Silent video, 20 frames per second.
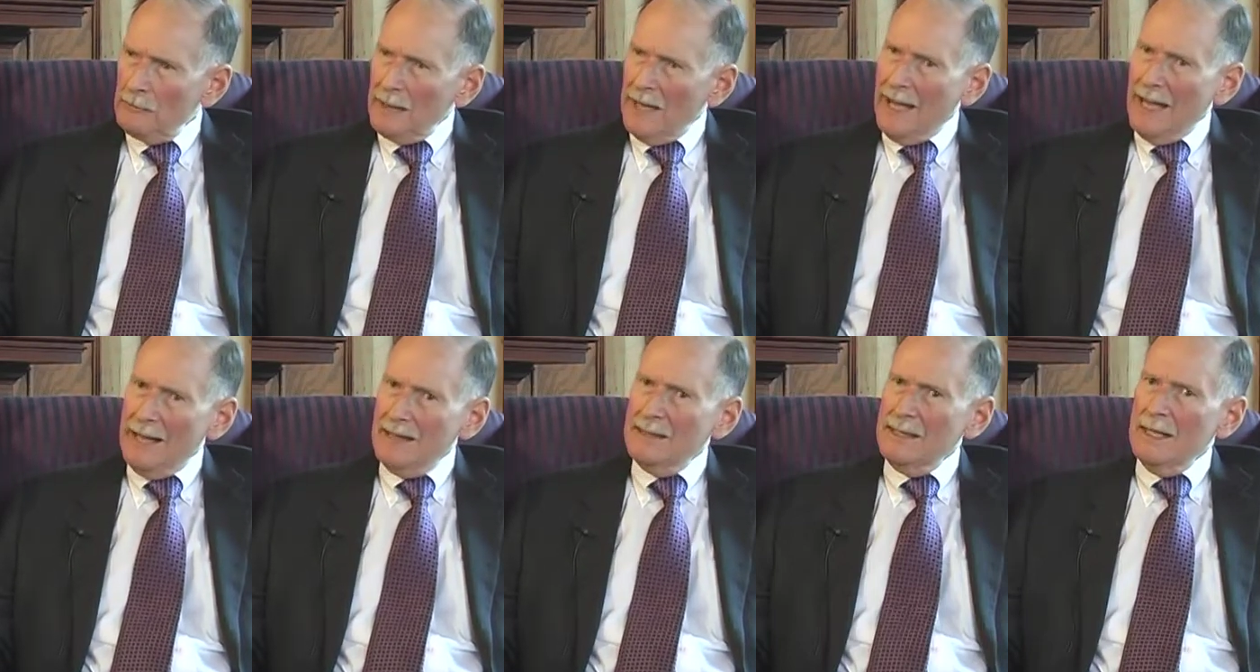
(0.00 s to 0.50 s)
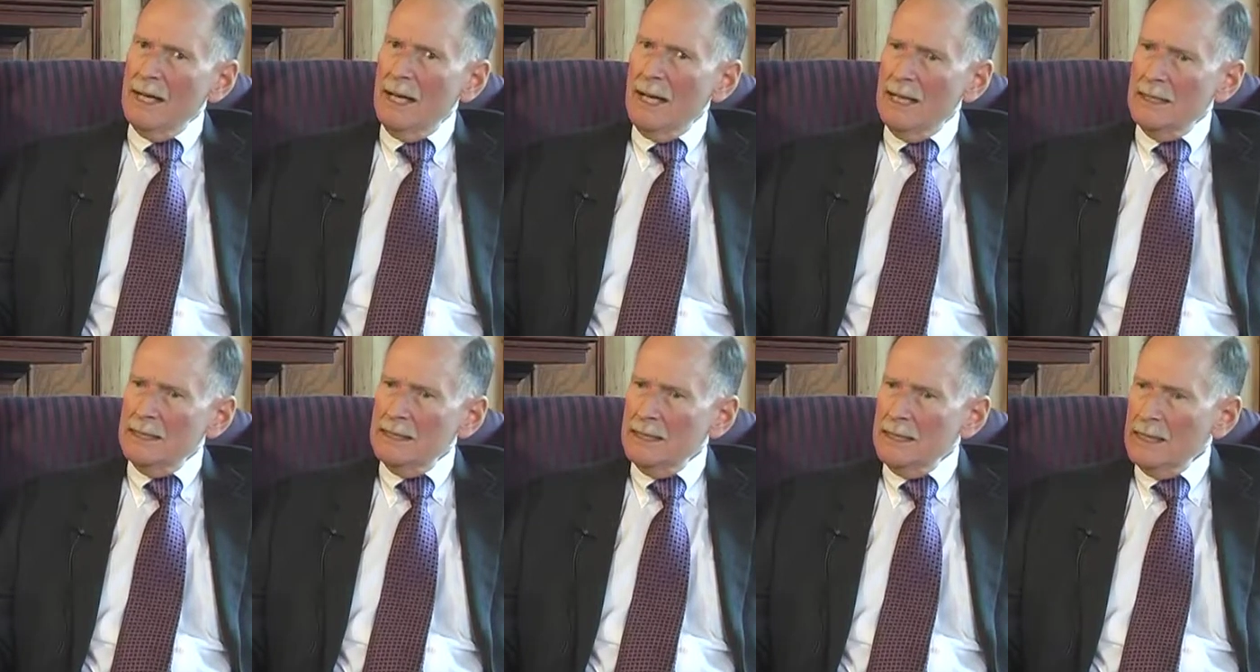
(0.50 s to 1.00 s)
had the
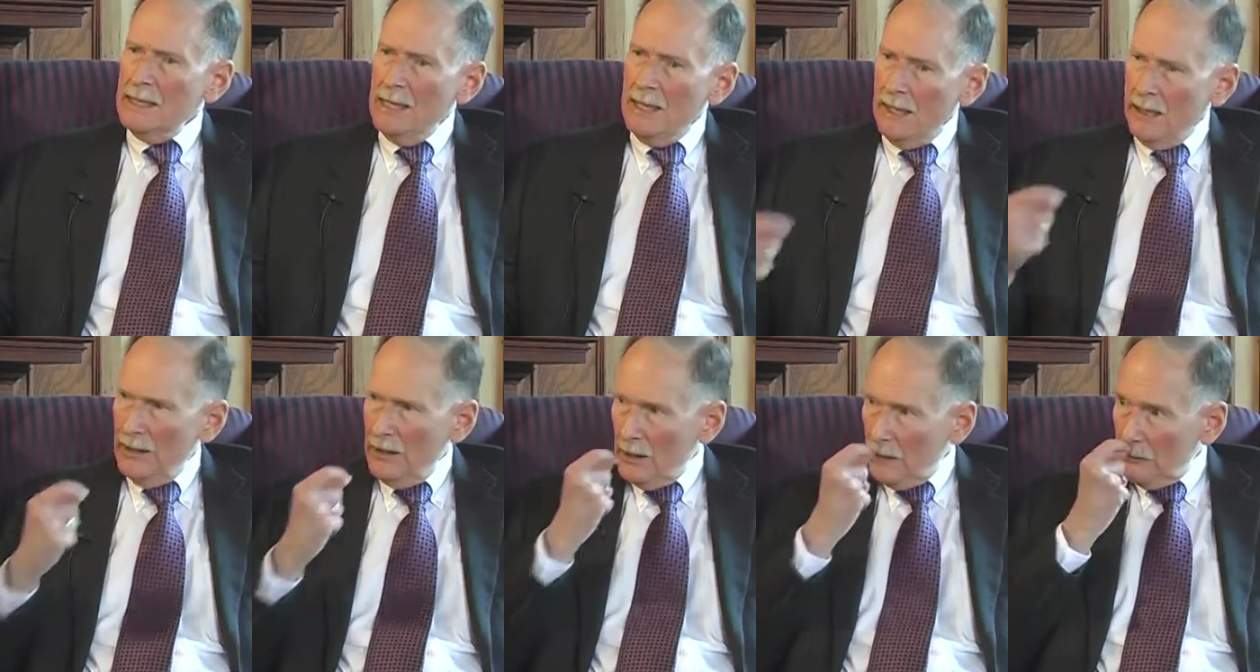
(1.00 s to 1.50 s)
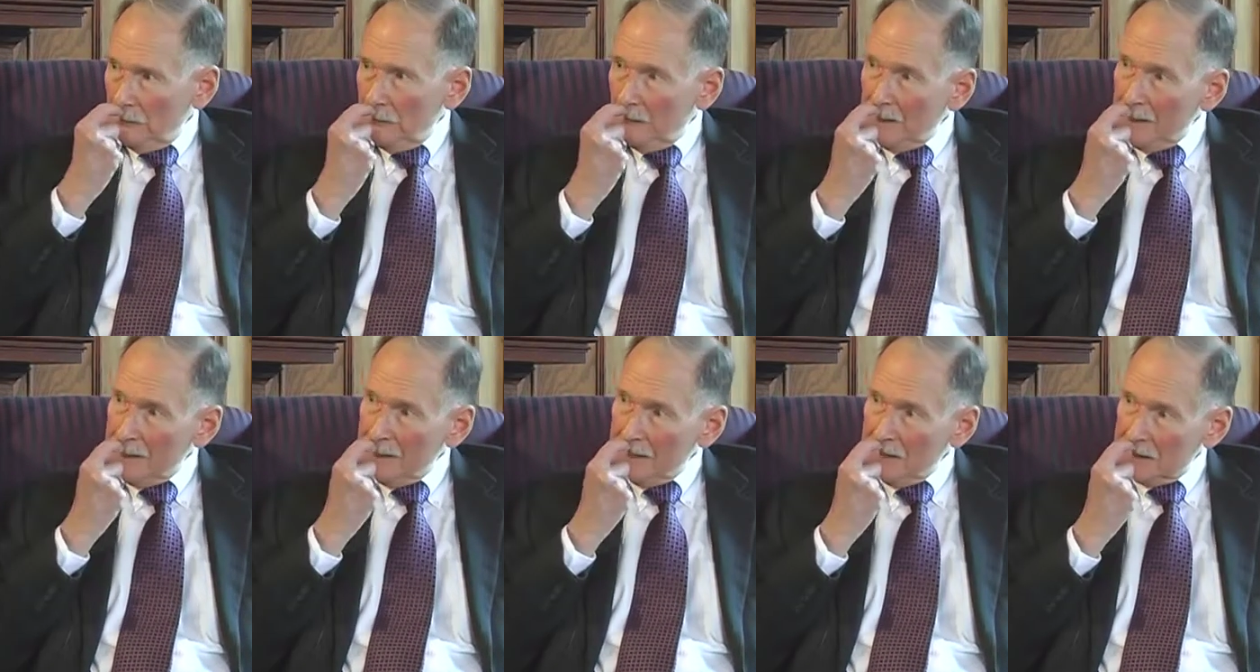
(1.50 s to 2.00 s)
idea,
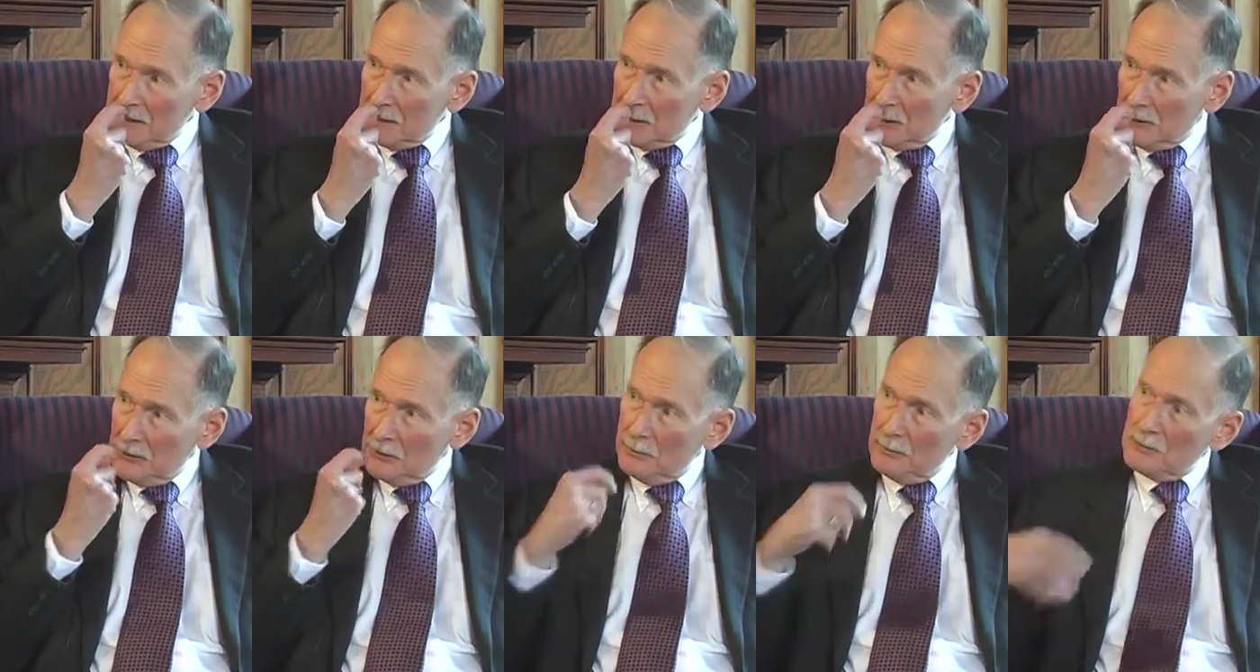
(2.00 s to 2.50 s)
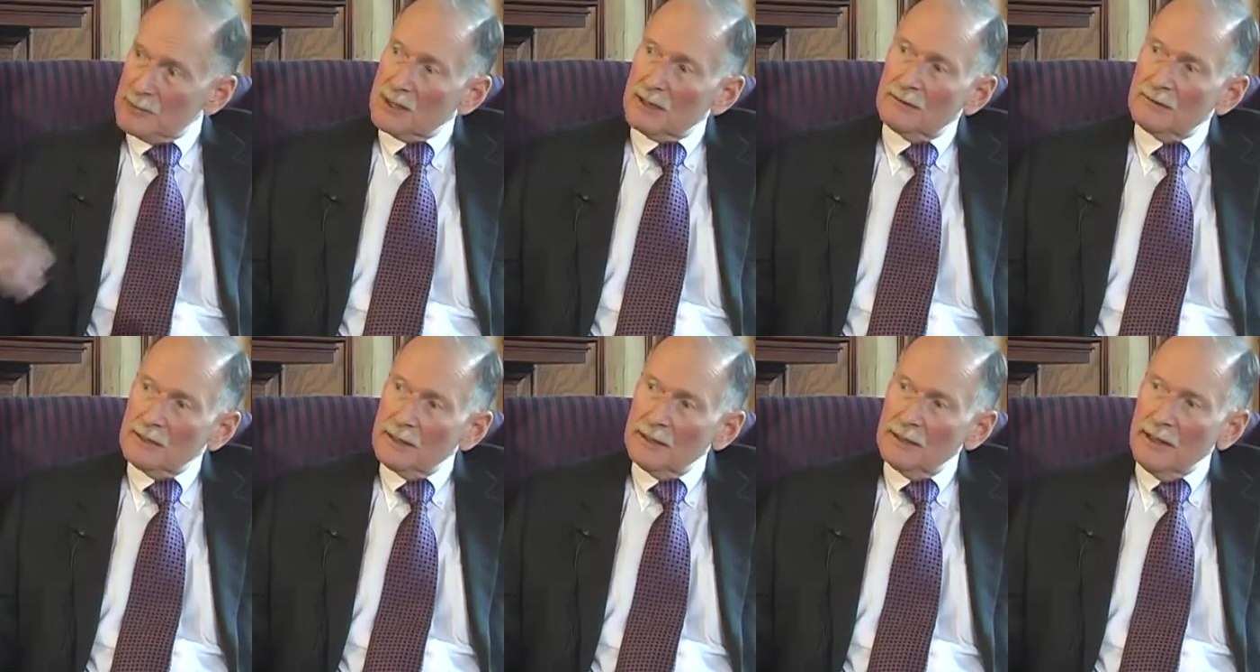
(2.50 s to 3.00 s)
reading the terms
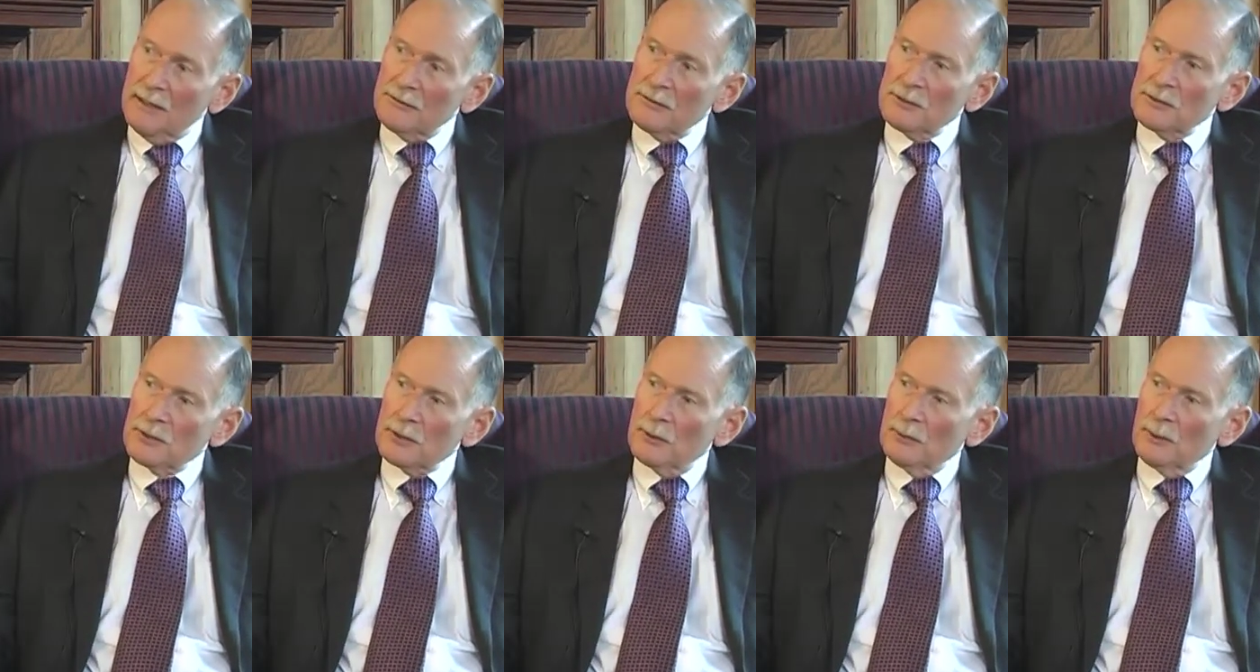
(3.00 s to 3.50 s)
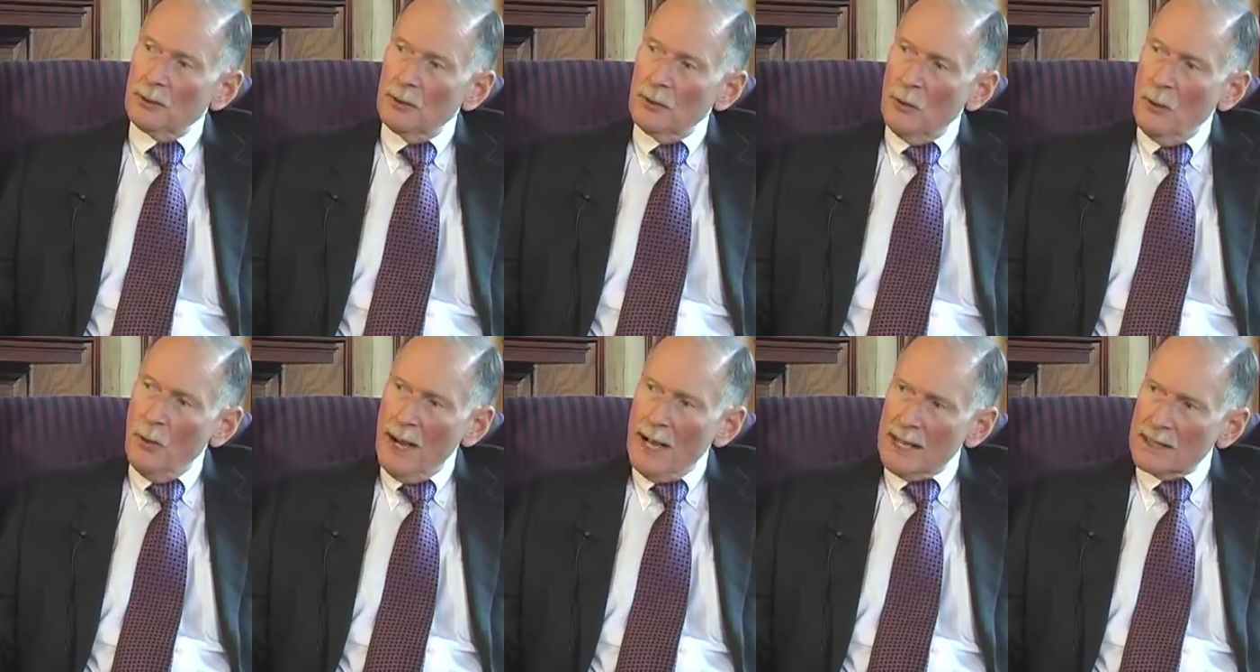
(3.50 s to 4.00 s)
of the Levenger
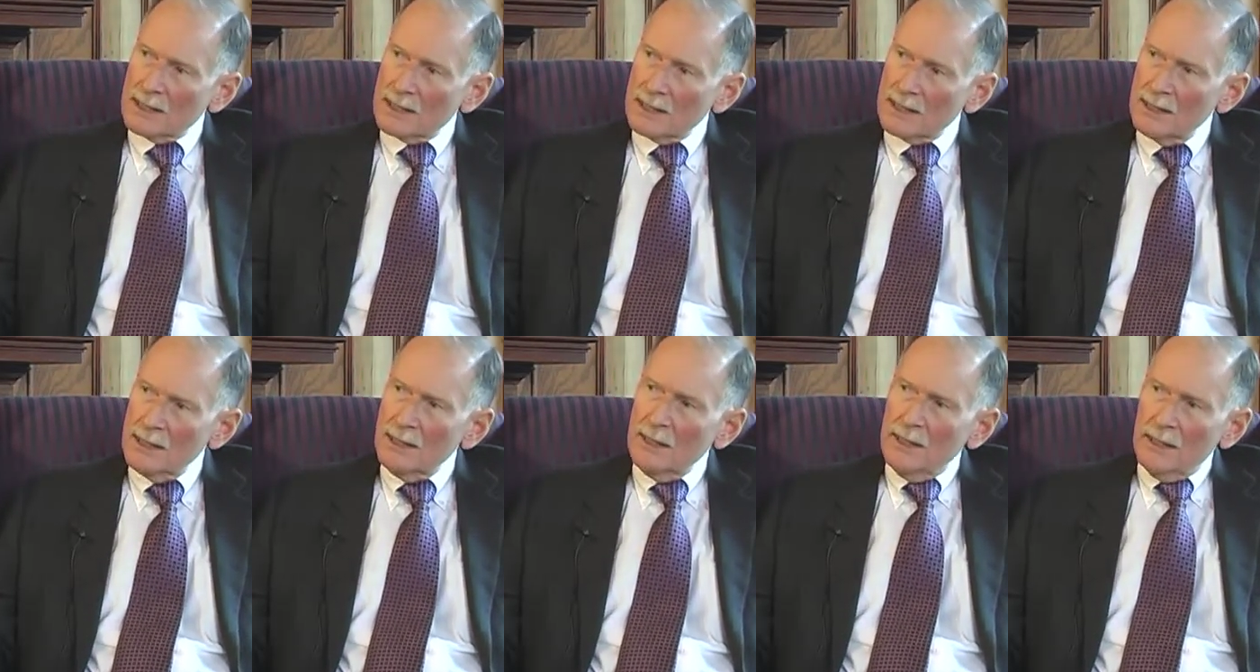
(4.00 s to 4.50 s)
bequest,